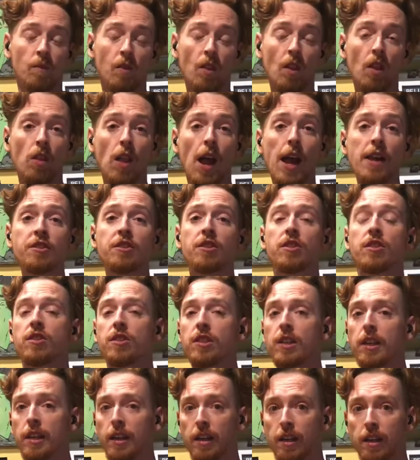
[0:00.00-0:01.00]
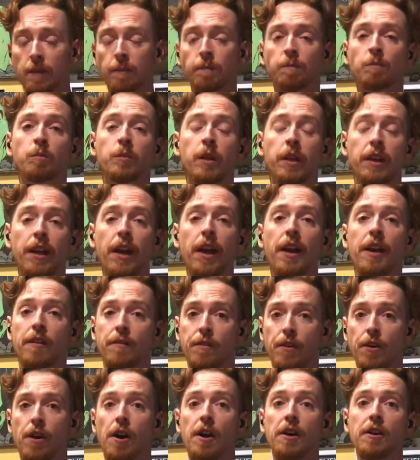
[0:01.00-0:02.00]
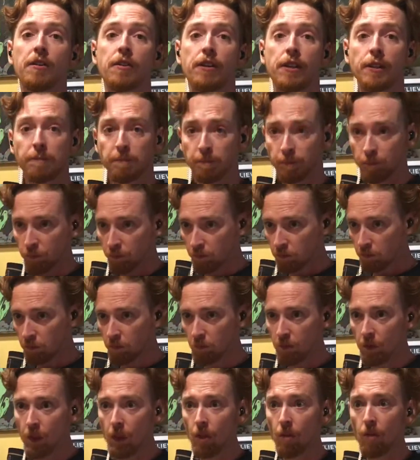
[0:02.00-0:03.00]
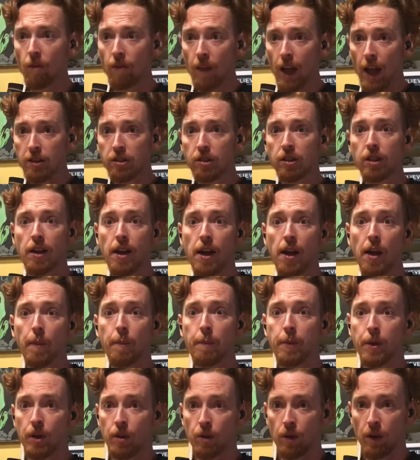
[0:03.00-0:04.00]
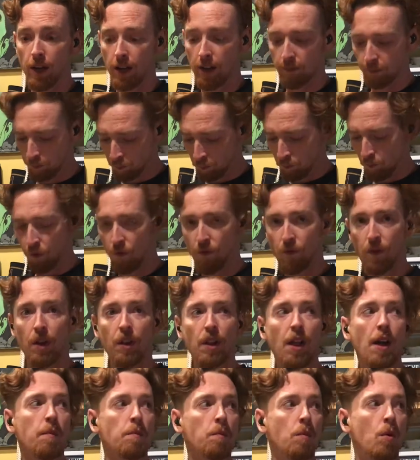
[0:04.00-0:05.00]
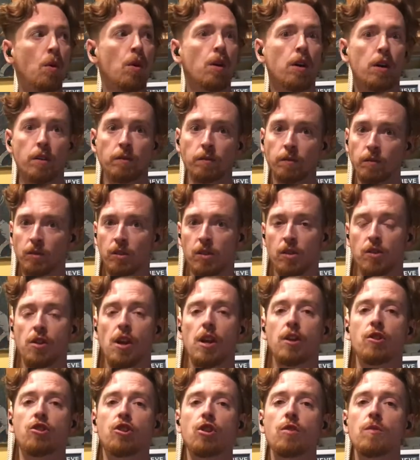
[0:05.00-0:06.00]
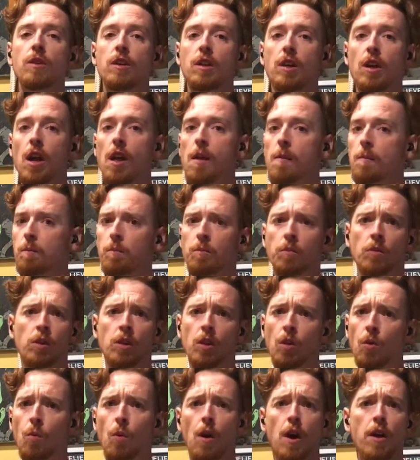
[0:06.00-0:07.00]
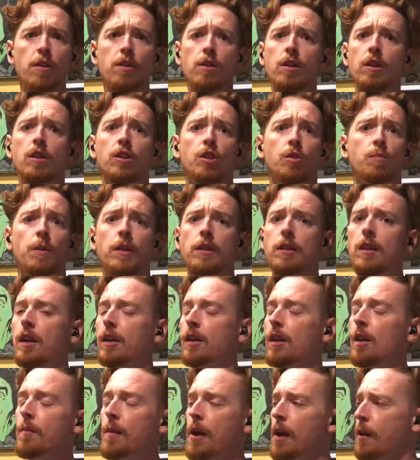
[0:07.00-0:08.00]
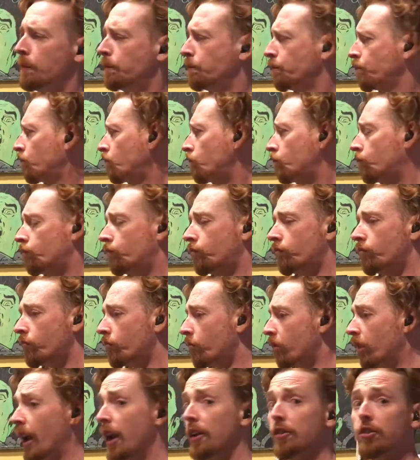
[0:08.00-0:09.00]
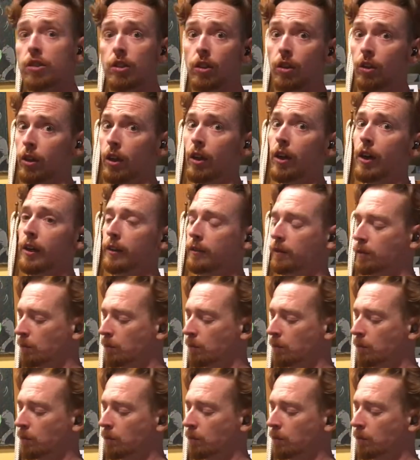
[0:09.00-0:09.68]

That's a seed. But again, if you're hungry, that's going to help you fill up more. It's like chewing gum. Why are you going to spit that gum out? It's still good.